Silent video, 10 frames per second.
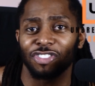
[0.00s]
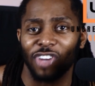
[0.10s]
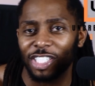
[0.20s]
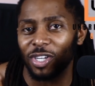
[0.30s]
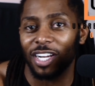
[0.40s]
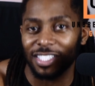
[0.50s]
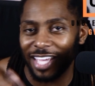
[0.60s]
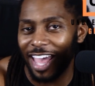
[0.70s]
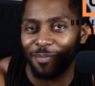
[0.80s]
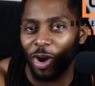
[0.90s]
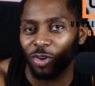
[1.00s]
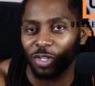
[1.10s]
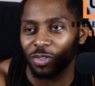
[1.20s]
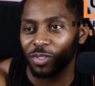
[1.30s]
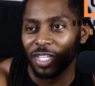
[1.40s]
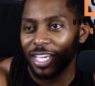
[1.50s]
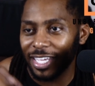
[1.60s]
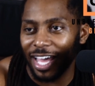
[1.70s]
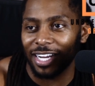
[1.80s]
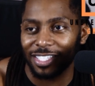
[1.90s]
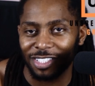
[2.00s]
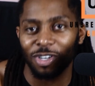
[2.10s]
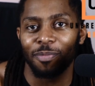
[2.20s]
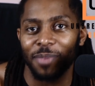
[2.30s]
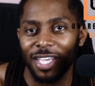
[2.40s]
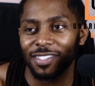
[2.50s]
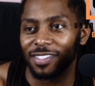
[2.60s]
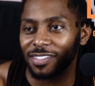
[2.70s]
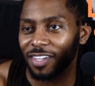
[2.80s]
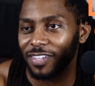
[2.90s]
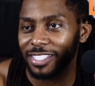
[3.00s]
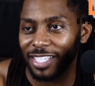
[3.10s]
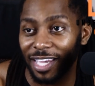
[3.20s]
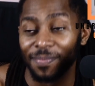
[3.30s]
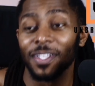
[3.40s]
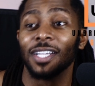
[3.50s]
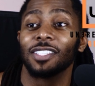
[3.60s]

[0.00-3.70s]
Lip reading: So I started to have my own little kind of consulting business and stuff like that.